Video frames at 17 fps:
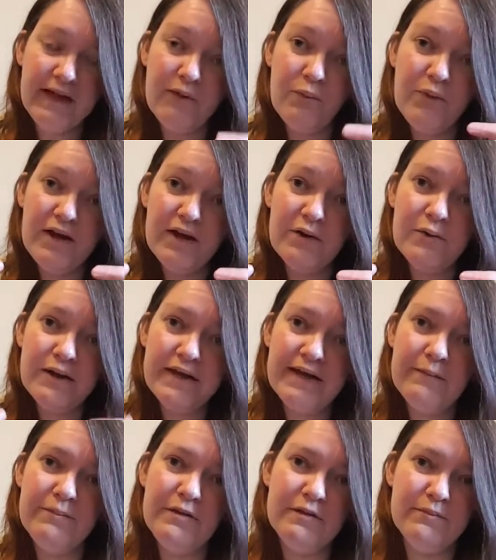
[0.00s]
will
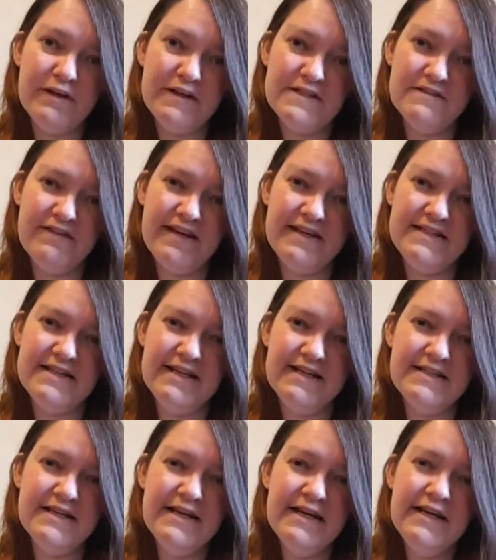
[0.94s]
keep you
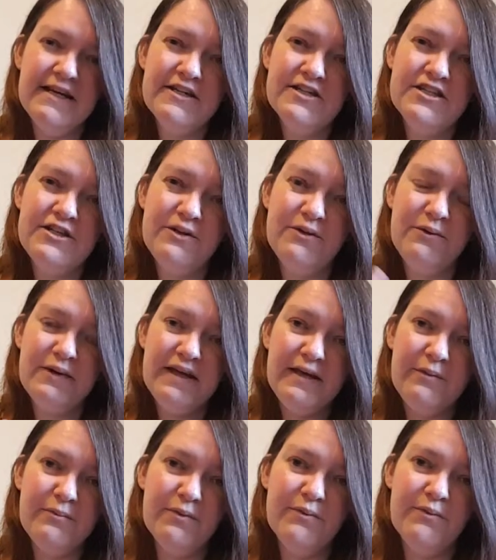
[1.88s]
motivated to
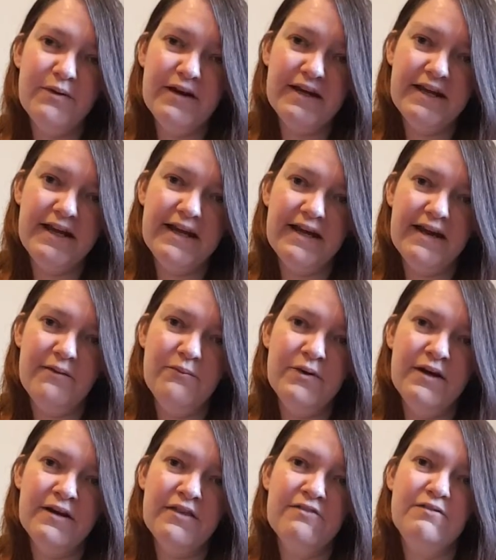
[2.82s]
keep on working and
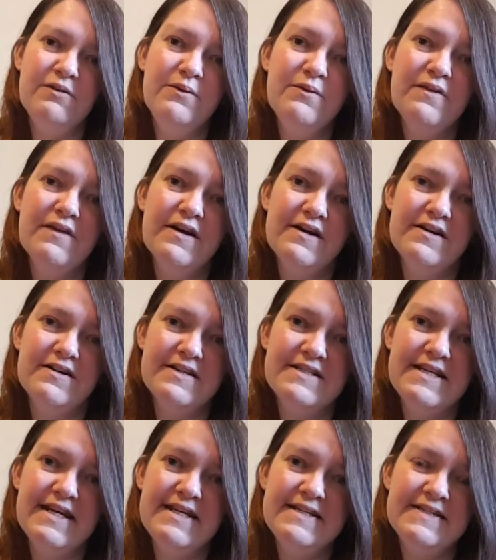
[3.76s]
work through the hard
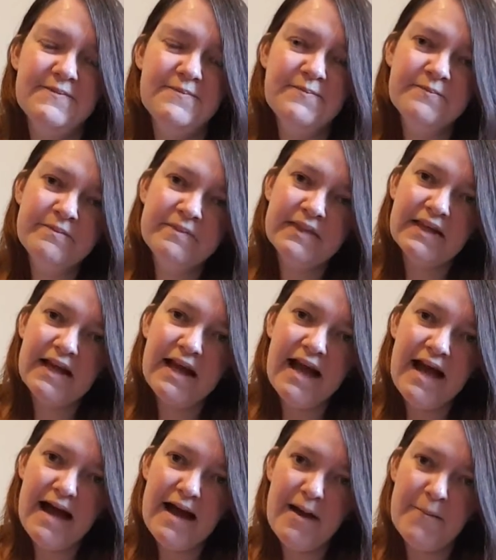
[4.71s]
days.
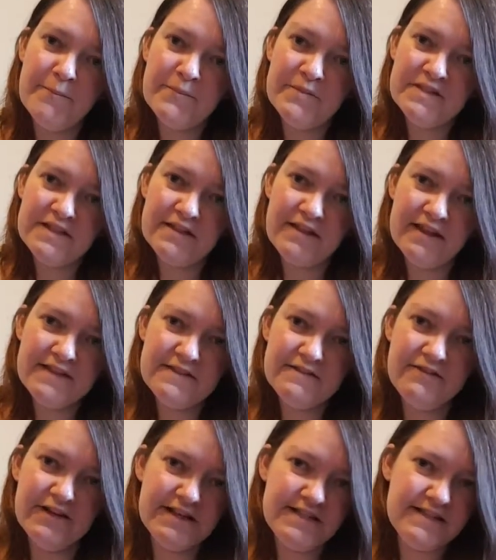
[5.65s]
So that's the
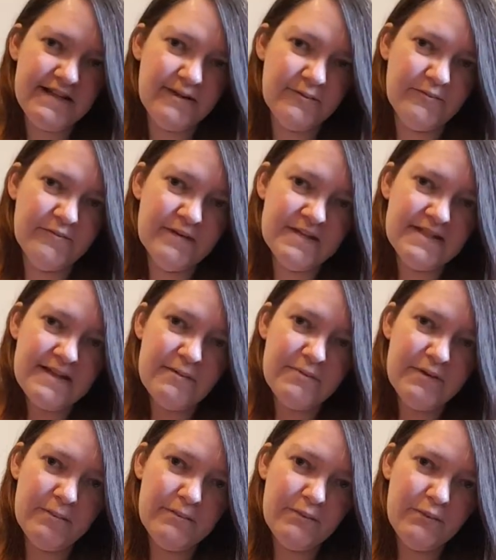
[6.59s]
first thing.
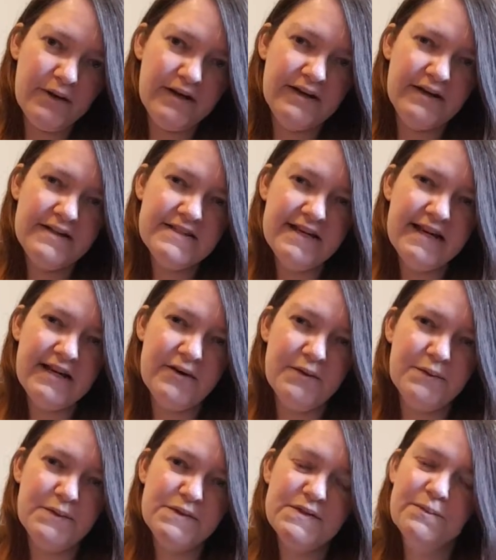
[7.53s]
Step number 1, set
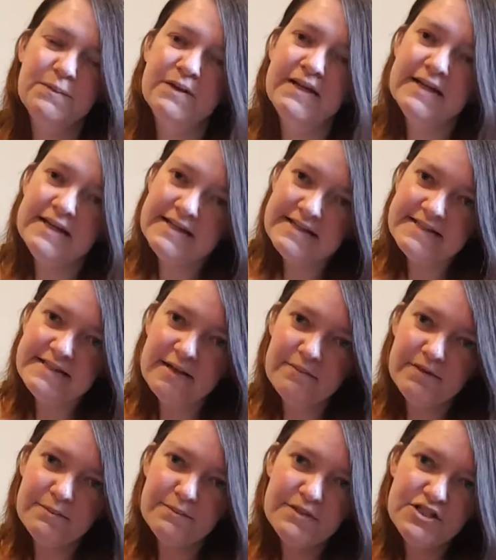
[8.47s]
goals.
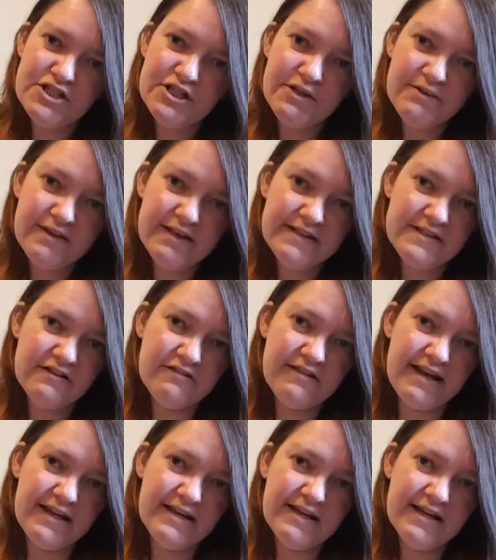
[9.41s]
Step number 2 is
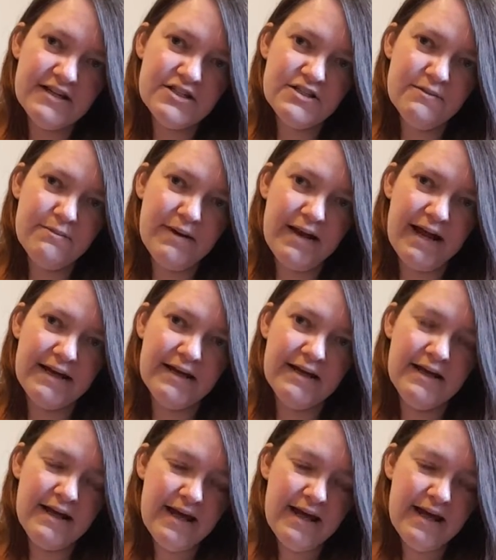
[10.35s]
create an action plan.